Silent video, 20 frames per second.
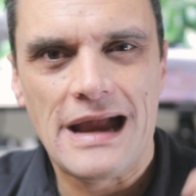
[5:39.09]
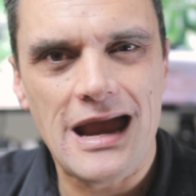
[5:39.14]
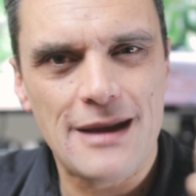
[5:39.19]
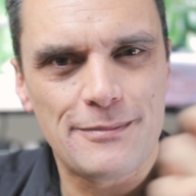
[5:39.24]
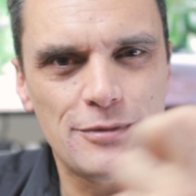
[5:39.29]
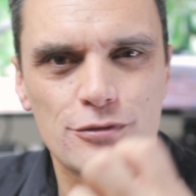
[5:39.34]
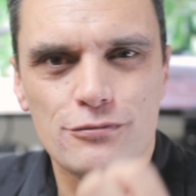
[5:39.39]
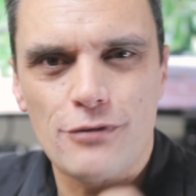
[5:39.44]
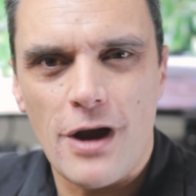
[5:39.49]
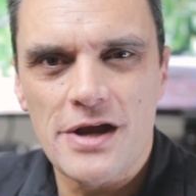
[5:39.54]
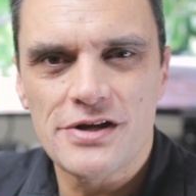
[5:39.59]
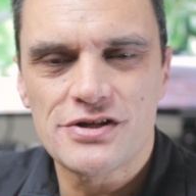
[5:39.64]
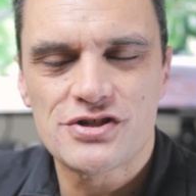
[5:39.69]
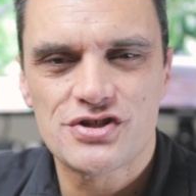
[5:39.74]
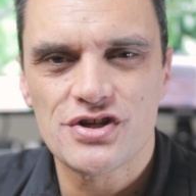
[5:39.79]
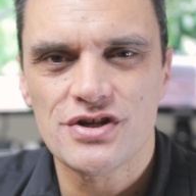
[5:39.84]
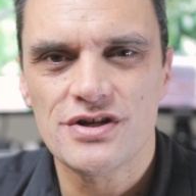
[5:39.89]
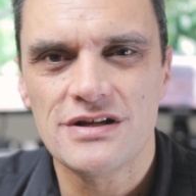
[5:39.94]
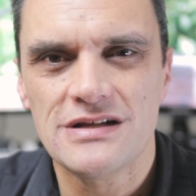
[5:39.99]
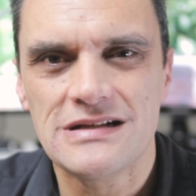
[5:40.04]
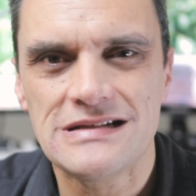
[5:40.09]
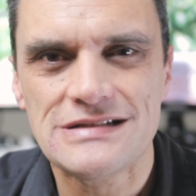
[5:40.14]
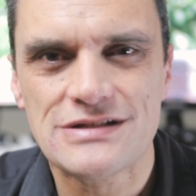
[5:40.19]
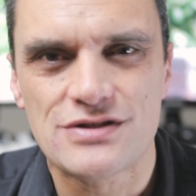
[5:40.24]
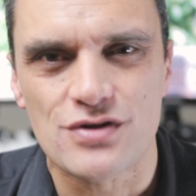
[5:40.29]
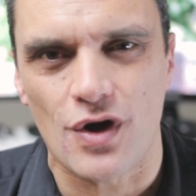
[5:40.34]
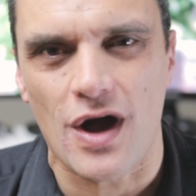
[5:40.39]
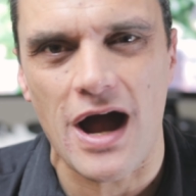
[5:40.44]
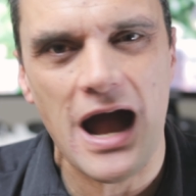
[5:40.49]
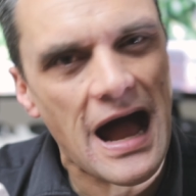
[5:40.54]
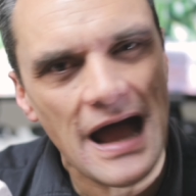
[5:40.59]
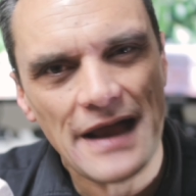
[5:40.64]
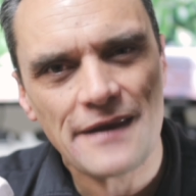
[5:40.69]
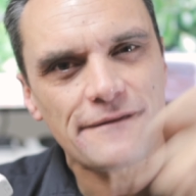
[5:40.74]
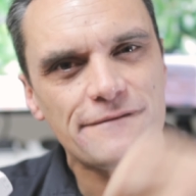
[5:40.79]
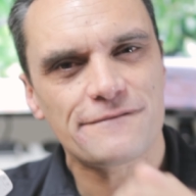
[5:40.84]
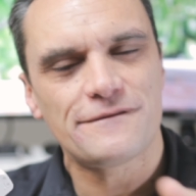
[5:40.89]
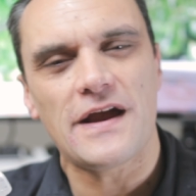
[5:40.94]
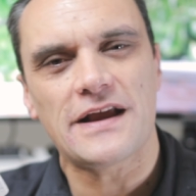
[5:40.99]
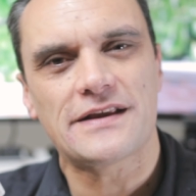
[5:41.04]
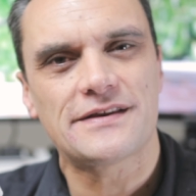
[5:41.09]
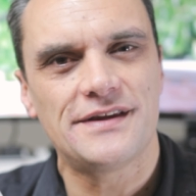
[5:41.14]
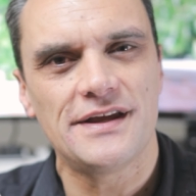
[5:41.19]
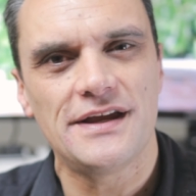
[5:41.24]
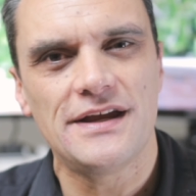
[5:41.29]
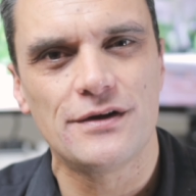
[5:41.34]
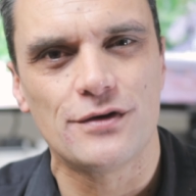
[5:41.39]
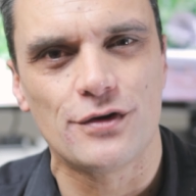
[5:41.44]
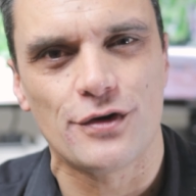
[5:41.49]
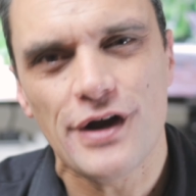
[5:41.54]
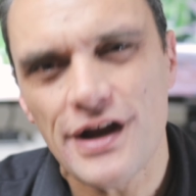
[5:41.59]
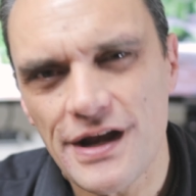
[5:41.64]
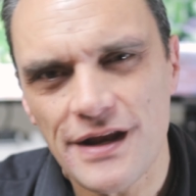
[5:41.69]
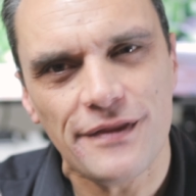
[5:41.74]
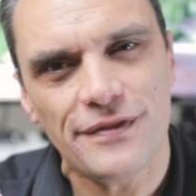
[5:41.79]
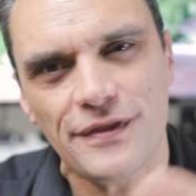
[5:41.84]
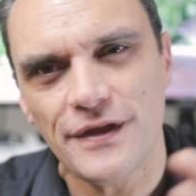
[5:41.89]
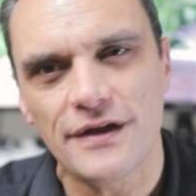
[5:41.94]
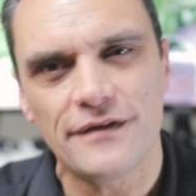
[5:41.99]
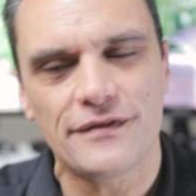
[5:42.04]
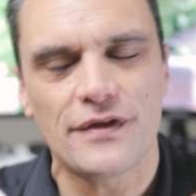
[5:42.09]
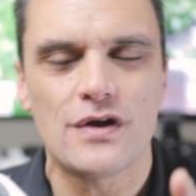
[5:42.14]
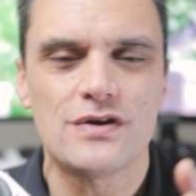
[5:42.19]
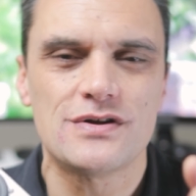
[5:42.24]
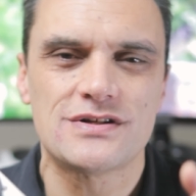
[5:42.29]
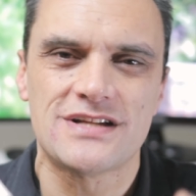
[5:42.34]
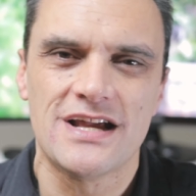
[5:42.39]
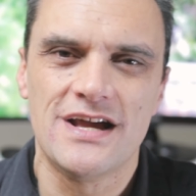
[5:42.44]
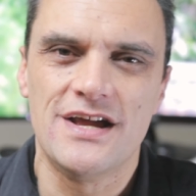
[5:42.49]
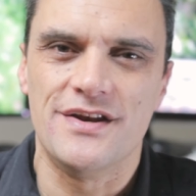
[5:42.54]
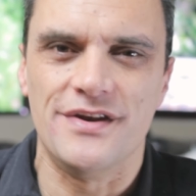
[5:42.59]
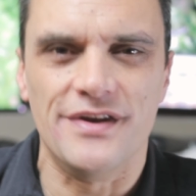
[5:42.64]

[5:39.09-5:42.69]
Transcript: aberrations or artifacting or anything of those